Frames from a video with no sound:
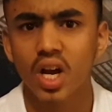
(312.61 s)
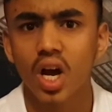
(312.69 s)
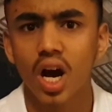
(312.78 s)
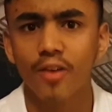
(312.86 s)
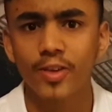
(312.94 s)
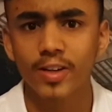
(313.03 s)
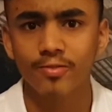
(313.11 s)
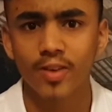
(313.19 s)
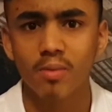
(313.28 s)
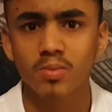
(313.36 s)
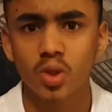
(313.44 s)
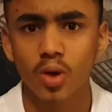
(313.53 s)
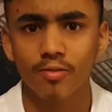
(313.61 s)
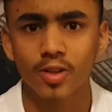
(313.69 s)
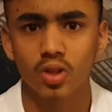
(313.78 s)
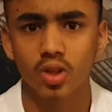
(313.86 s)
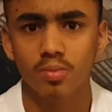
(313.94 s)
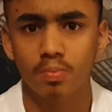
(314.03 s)
I think them two have a
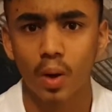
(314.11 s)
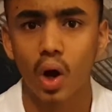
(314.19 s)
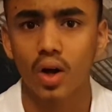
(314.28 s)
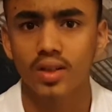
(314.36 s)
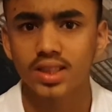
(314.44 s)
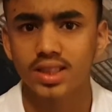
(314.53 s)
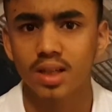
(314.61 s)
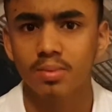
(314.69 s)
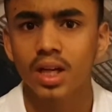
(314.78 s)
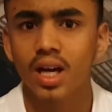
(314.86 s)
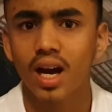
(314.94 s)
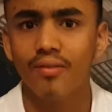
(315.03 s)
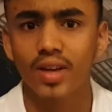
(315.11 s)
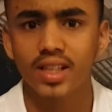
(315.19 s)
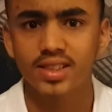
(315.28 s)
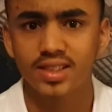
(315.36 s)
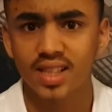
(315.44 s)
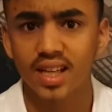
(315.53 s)
good partnership and they
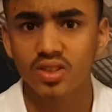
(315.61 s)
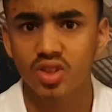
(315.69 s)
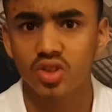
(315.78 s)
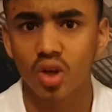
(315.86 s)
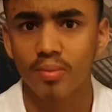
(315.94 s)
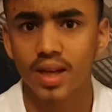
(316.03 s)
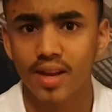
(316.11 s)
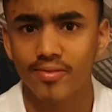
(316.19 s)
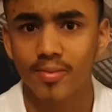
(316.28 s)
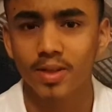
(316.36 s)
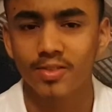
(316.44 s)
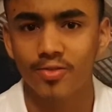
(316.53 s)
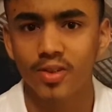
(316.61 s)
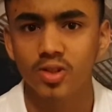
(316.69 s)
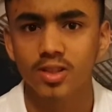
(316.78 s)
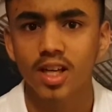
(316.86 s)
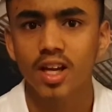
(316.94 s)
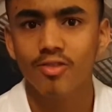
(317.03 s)
tend to dominate the midfield
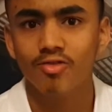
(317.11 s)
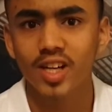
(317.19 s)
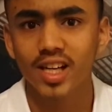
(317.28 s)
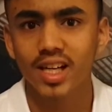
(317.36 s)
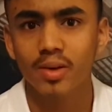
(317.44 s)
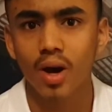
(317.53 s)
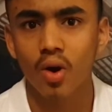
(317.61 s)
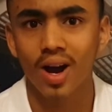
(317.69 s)
really well,